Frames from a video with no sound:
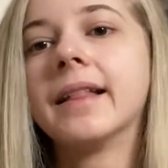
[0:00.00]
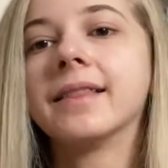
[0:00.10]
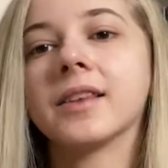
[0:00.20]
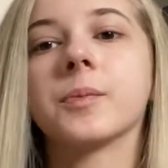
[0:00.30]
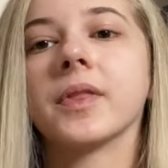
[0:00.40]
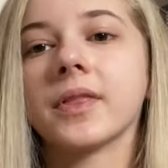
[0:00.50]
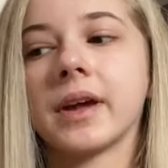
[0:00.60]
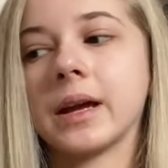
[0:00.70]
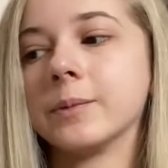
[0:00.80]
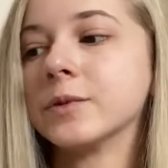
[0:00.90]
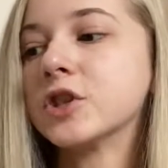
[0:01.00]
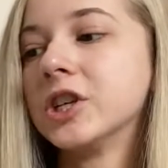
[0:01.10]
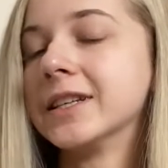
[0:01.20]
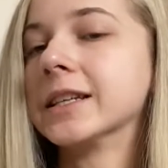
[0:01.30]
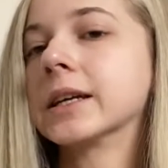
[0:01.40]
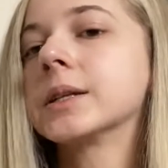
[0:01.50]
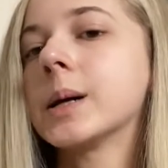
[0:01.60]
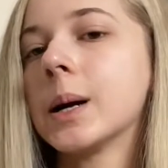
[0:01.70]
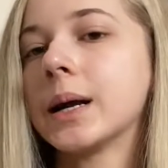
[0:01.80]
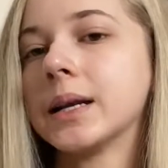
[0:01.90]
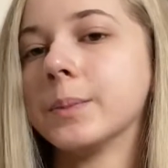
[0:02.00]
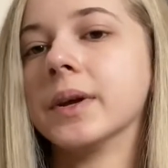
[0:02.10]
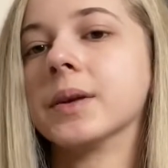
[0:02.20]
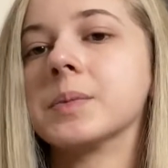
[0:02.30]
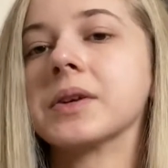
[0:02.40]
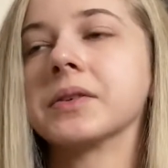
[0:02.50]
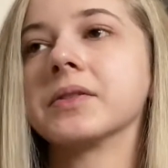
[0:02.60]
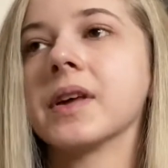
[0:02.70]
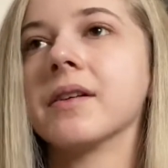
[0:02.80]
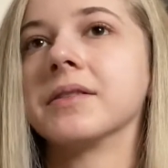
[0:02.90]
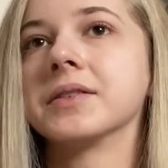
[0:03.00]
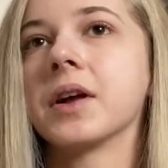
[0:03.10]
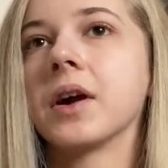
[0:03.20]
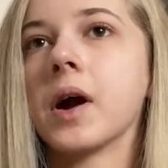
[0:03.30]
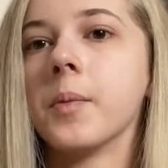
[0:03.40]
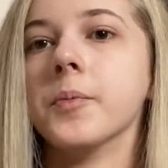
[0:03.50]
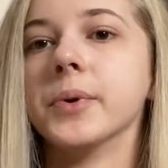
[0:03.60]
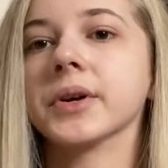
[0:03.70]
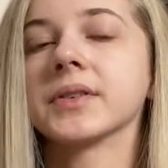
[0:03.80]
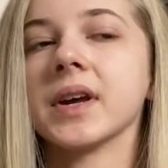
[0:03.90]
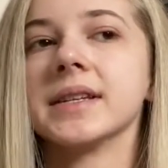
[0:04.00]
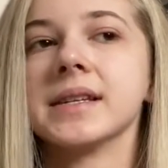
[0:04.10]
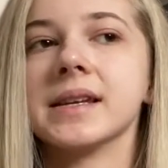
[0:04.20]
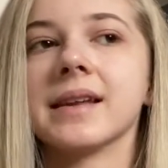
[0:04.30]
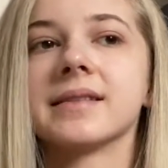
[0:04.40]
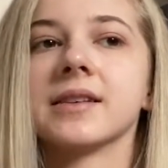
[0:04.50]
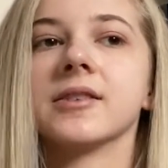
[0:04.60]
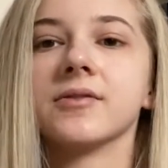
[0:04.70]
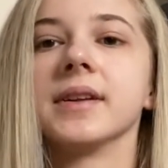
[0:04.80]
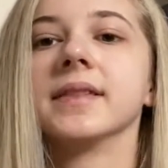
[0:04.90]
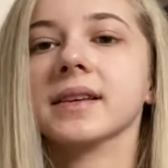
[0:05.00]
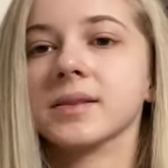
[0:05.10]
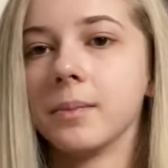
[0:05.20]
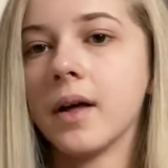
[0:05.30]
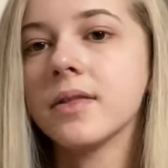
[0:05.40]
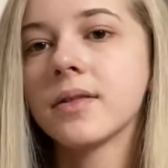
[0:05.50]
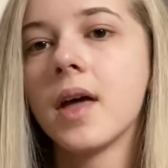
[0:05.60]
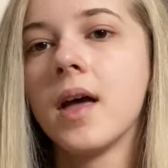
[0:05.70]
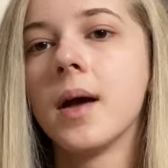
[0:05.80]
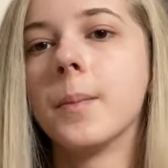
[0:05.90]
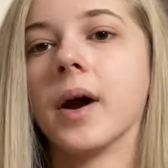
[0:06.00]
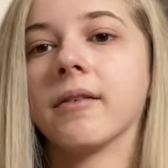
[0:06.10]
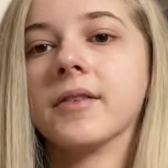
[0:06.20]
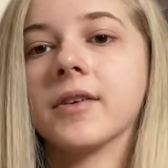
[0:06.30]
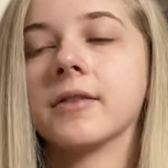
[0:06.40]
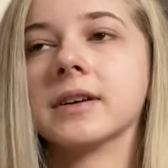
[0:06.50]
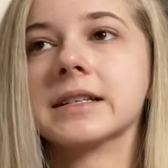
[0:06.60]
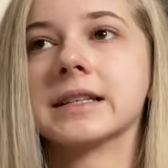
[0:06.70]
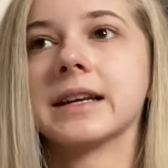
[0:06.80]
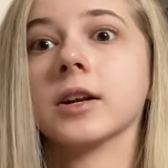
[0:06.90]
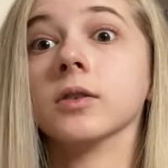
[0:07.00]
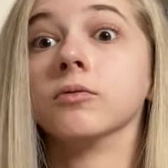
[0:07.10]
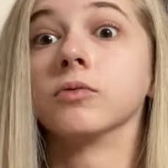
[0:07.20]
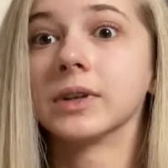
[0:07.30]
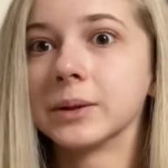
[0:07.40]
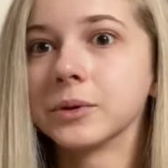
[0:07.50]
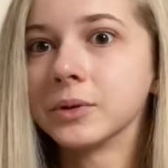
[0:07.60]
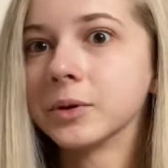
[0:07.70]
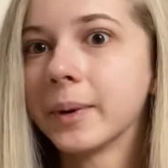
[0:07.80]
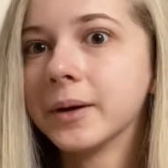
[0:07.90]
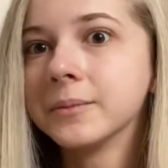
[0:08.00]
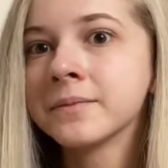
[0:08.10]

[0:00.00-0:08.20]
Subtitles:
This month I am cheating a tiny bit because there is a couple books I didn't necessarily read this month but I read very recently and I really want to talk about